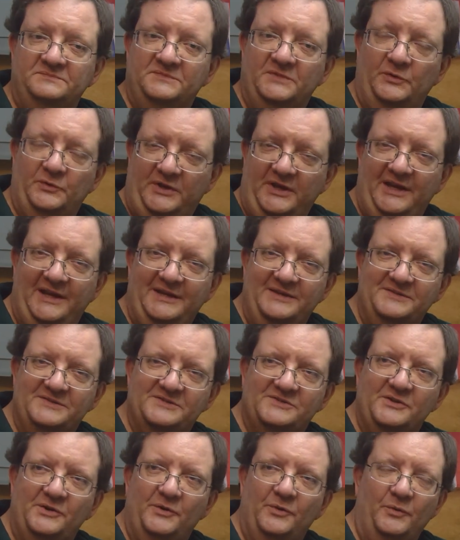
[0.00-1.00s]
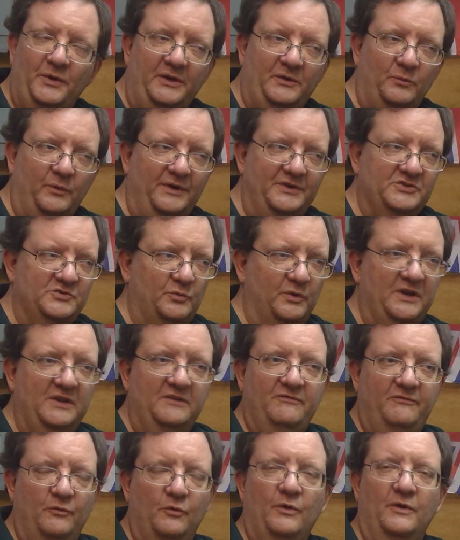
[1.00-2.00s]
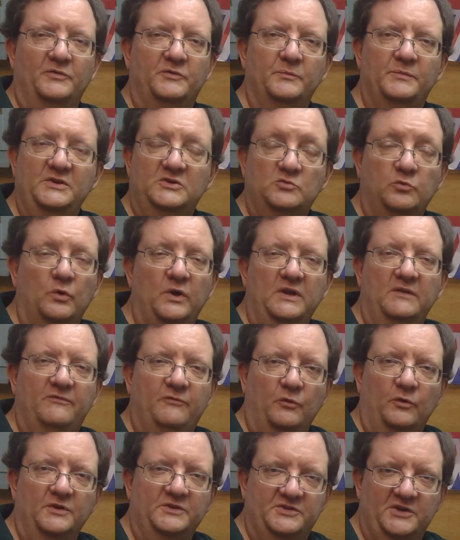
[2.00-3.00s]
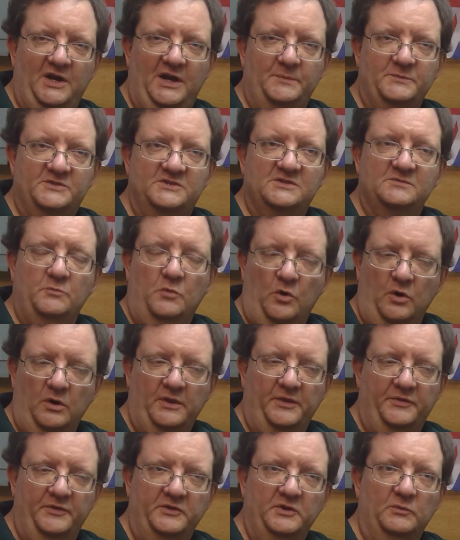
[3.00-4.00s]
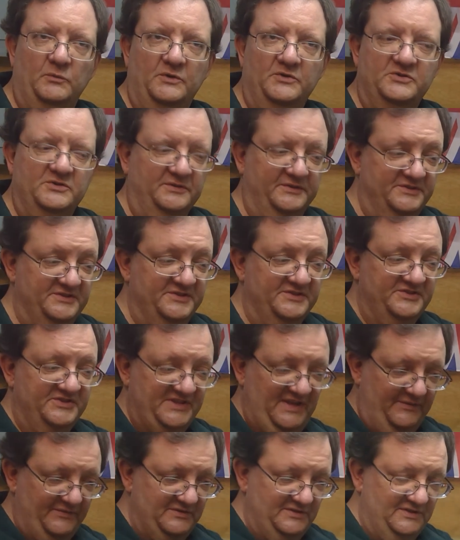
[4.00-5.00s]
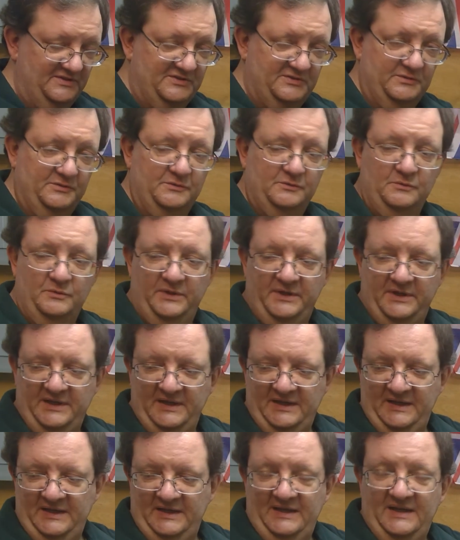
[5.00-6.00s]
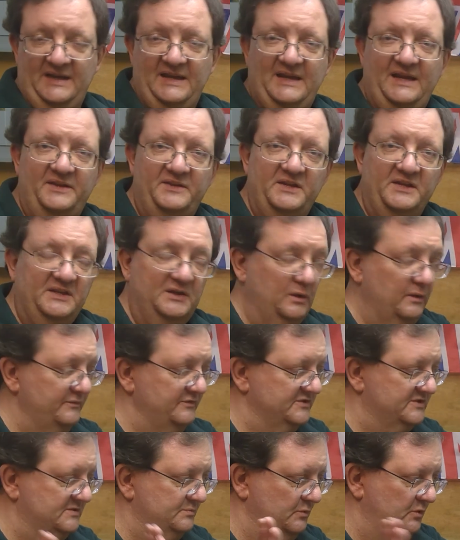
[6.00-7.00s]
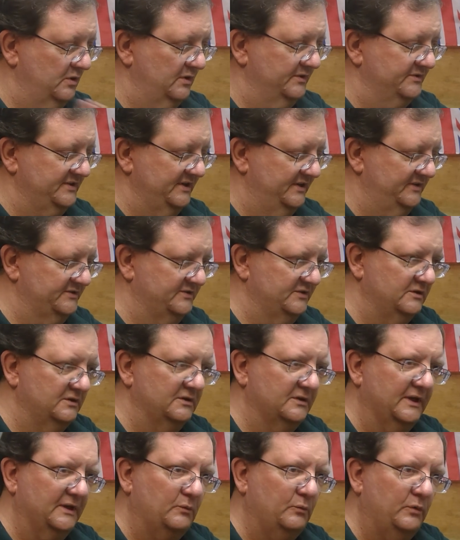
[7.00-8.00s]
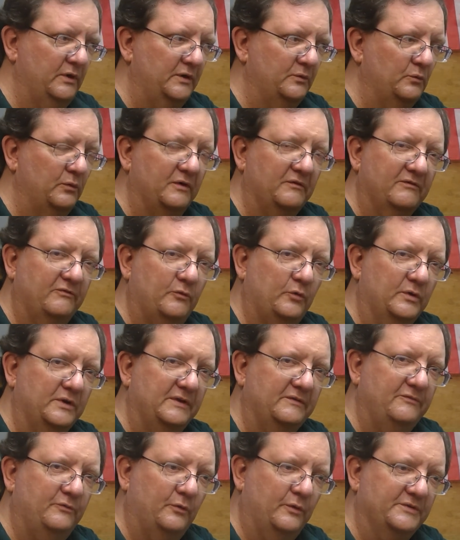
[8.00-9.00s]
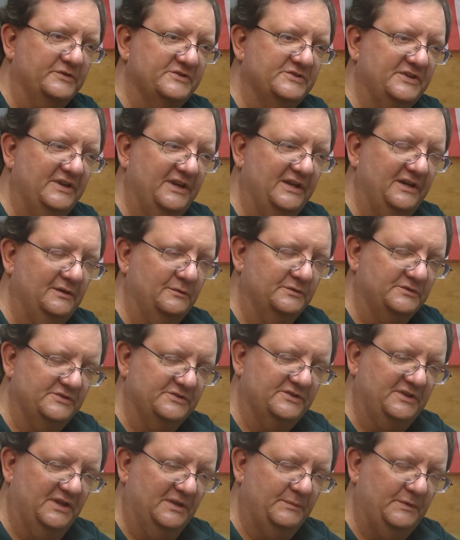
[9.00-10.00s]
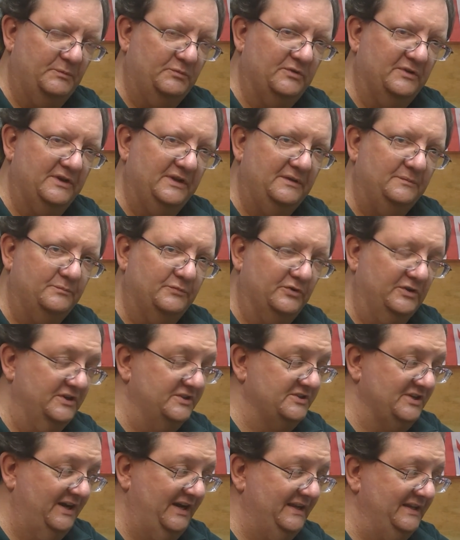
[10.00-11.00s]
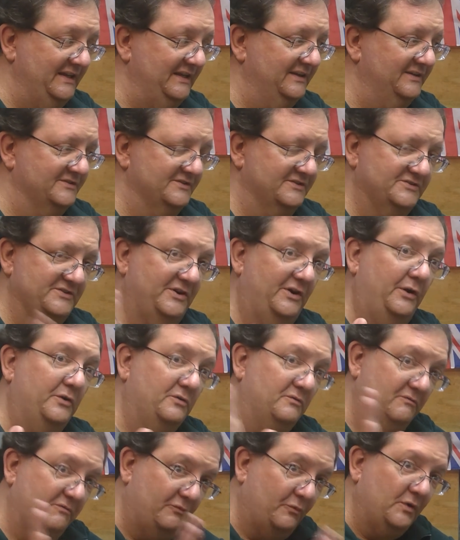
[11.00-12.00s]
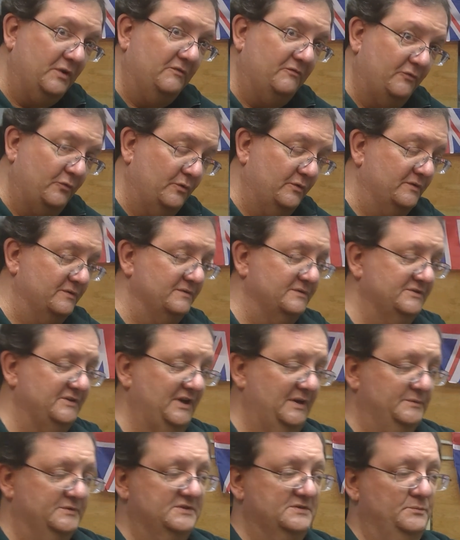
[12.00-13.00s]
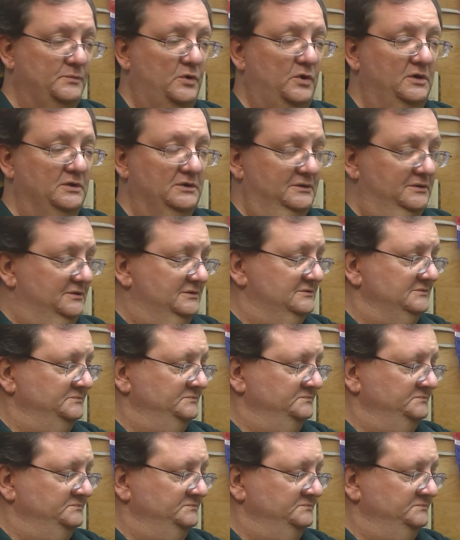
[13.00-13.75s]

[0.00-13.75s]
Okay, so like 1/24th would be 24 times smaller than the original. This is 72, and they go even smaller down to like 1/144th scale, which is going to be pretty tiny because it's 144 times smaller